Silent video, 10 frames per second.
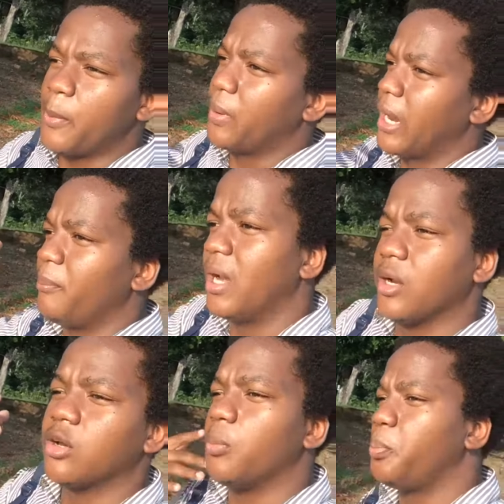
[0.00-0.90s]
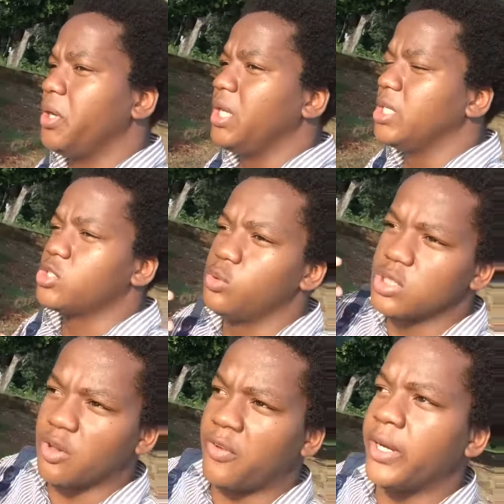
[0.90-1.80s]
people that building companies,
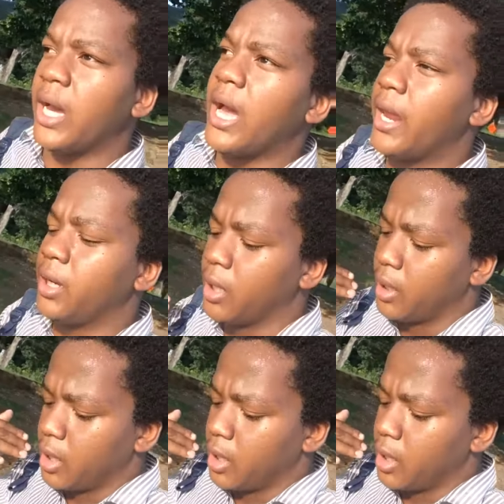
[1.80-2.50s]
doing stuff like that, and